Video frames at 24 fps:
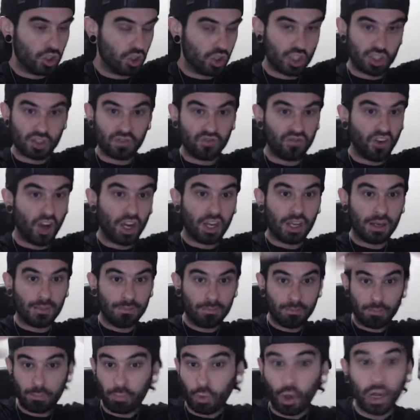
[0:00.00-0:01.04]
just
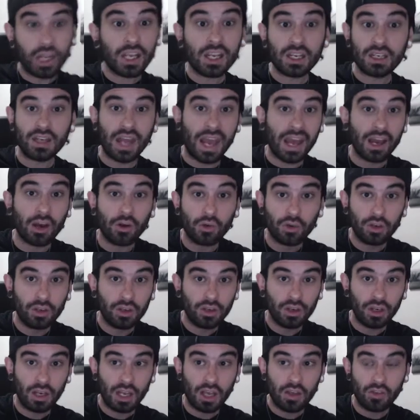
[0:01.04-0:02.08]
fucking break
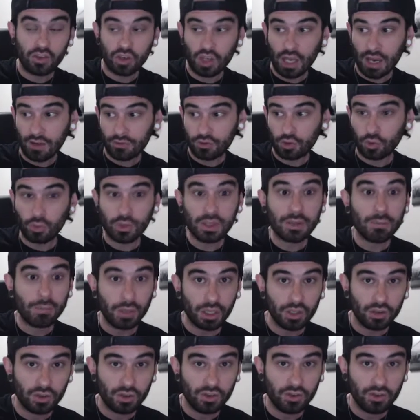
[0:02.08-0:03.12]
down and you have to
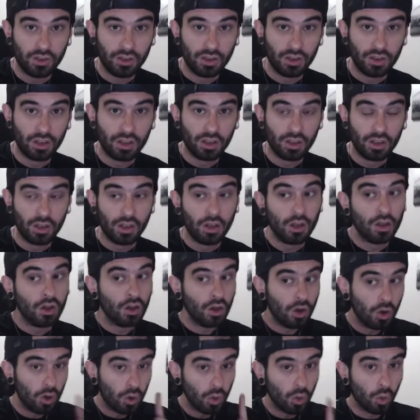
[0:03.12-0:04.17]
rebuild,
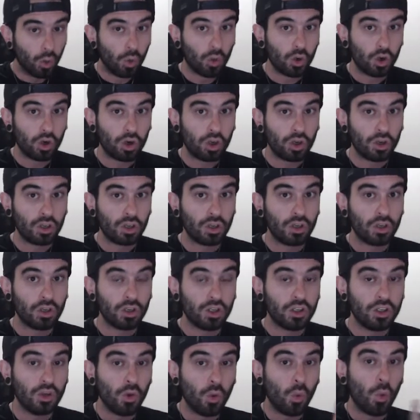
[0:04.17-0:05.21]
or
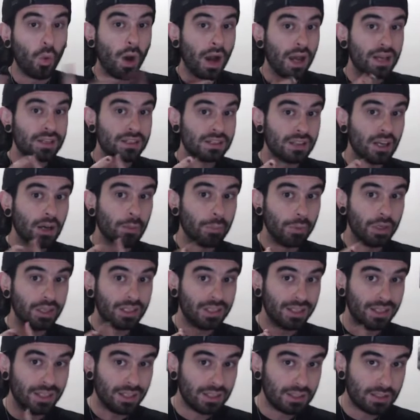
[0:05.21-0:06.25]
you wise up and
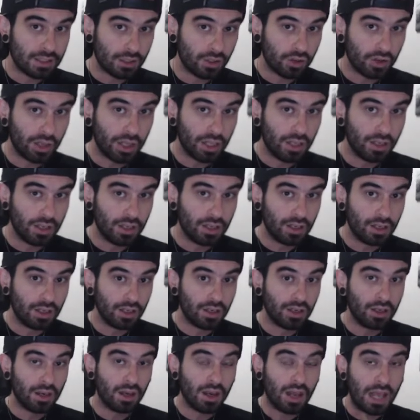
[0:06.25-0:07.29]
you integrate.
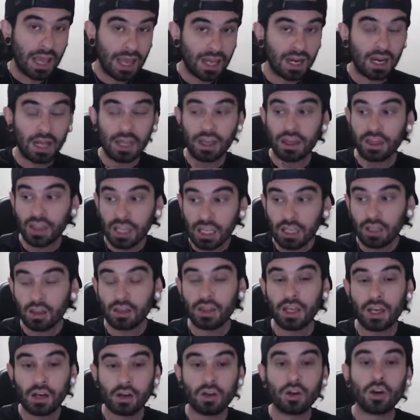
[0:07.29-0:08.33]
And I think
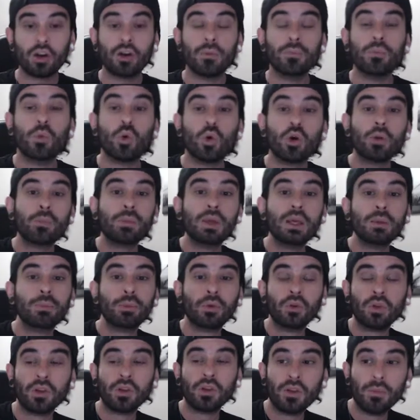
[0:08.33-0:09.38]
there are more
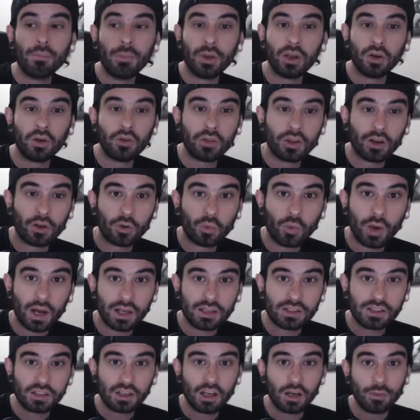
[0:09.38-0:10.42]
people in the middle that are
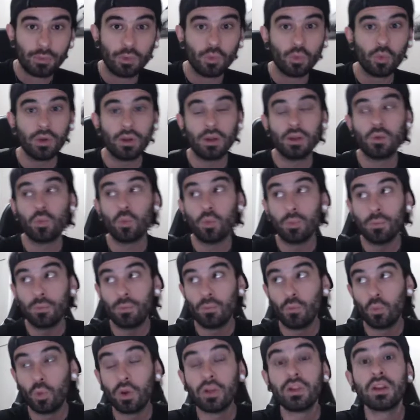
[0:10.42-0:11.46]
wising up and
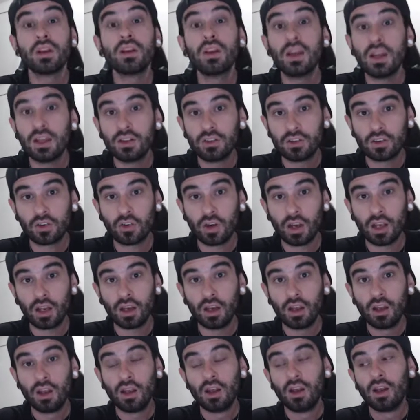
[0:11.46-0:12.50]
willing to
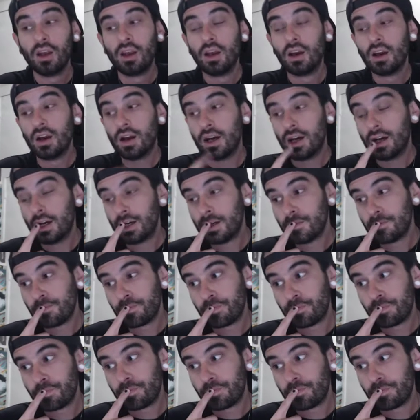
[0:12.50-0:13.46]
integrate than